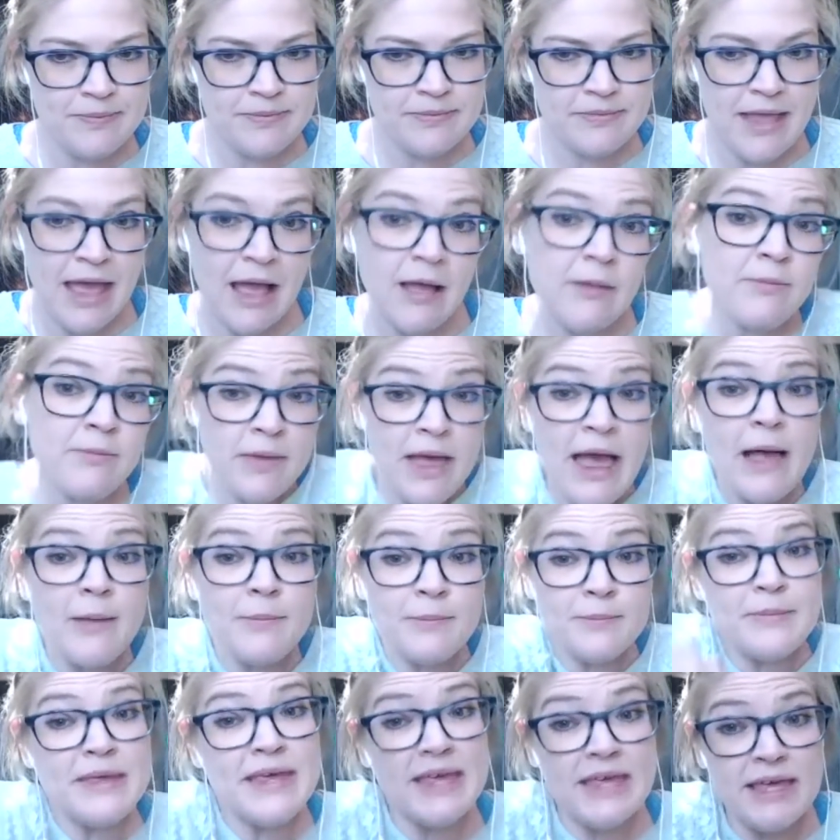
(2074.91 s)
help
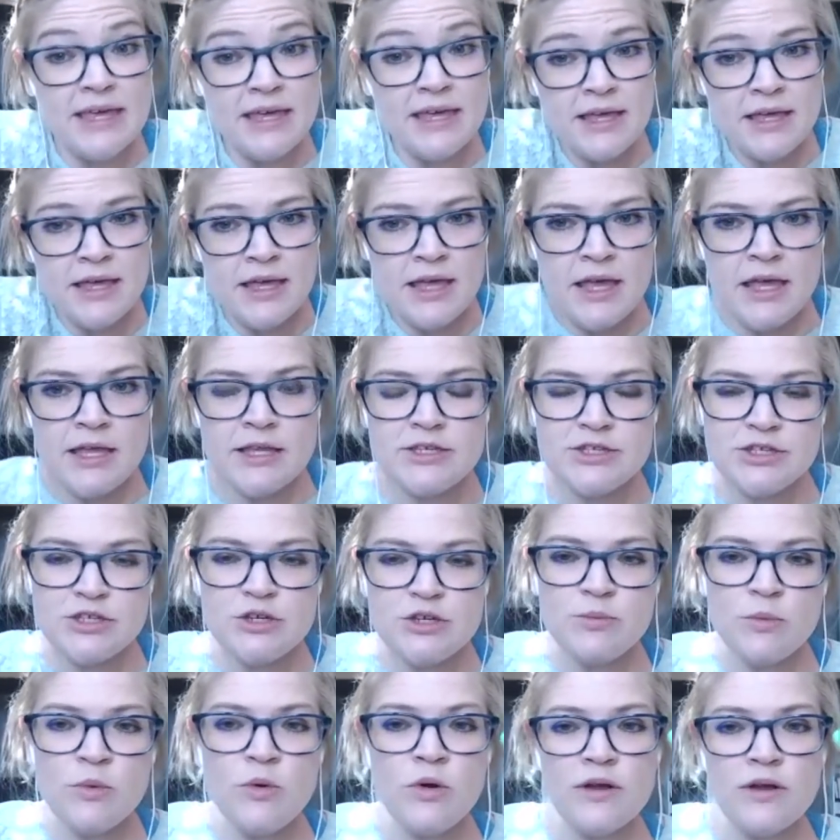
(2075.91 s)
me do
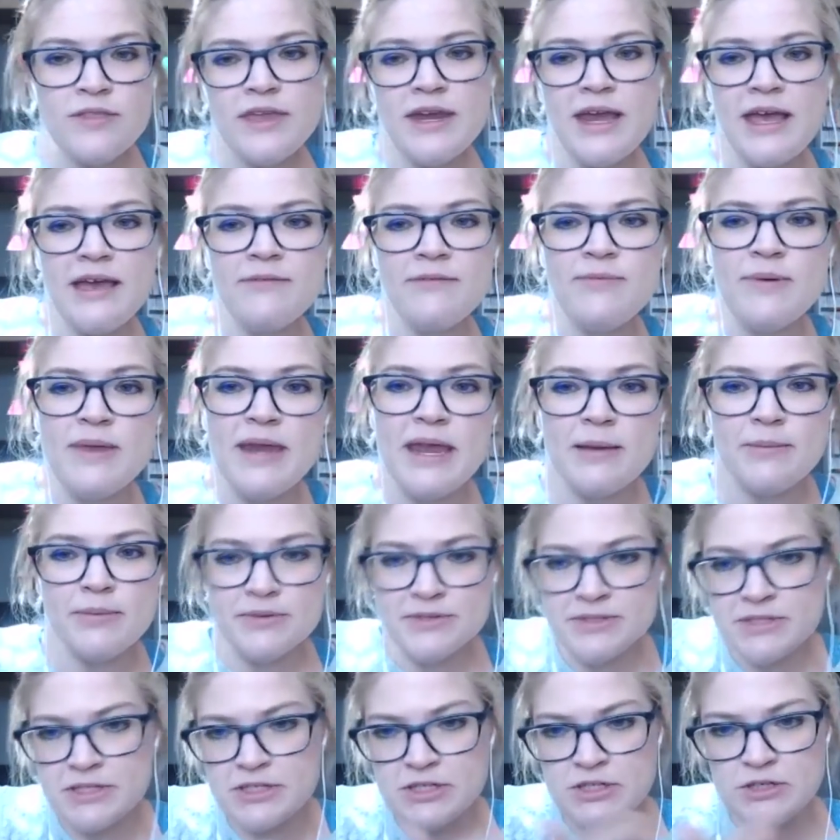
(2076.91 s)
more than I've been able
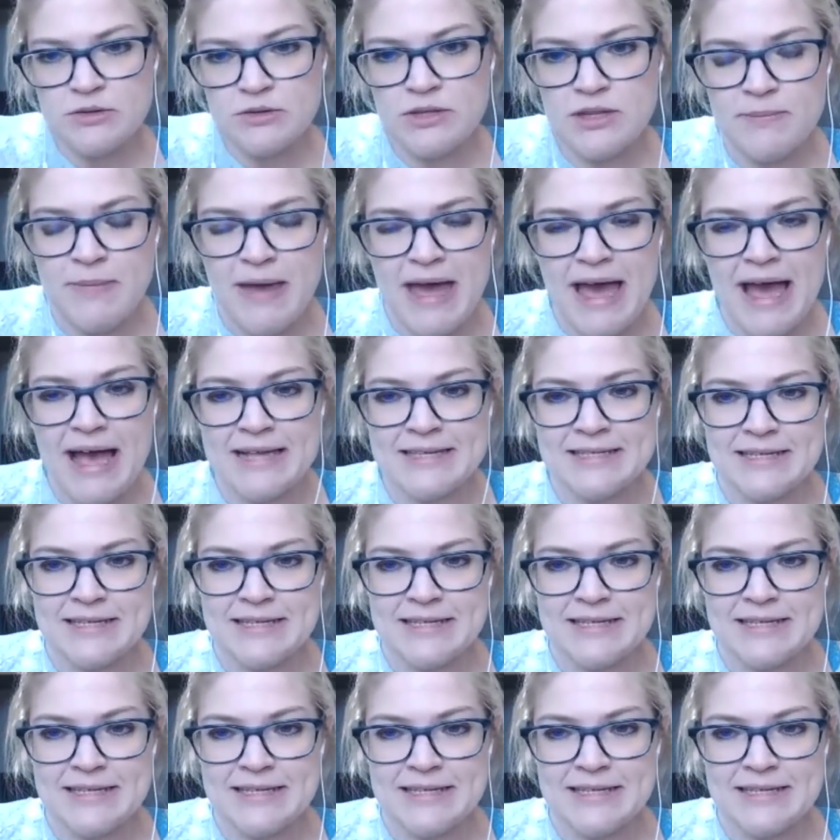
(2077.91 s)
to do in the past,